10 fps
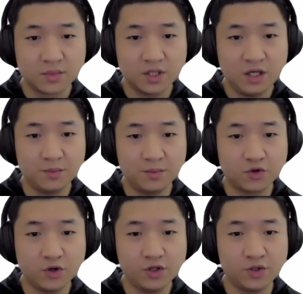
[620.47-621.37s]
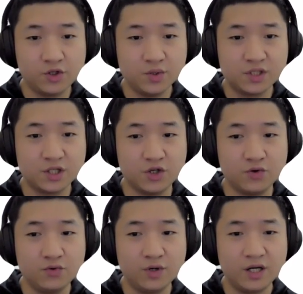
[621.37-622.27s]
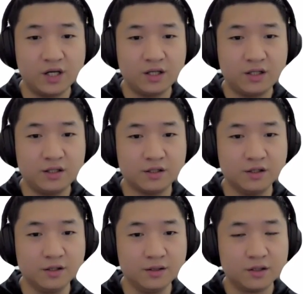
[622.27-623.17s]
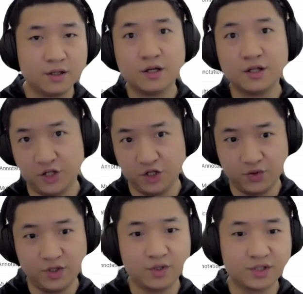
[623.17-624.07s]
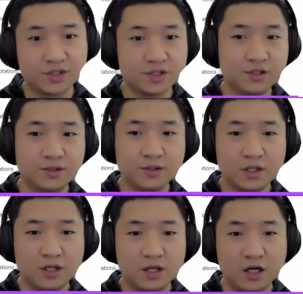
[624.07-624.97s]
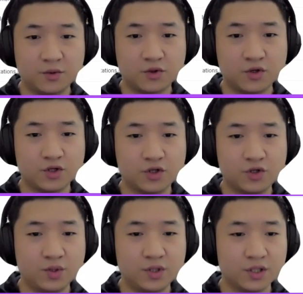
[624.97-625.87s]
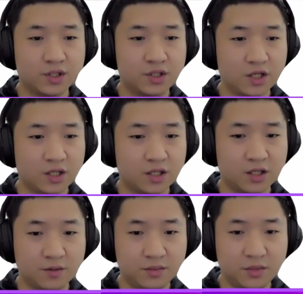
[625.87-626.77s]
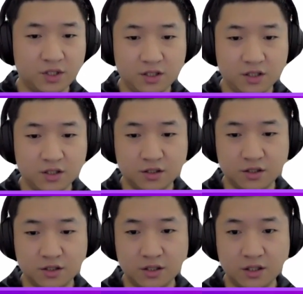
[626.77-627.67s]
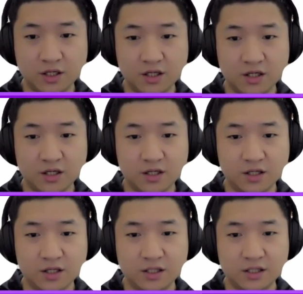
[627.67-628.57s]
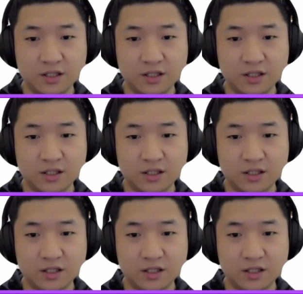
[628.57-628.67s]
Okay, I'm going to use the UA here, the universal. I'm going to do the check up here, and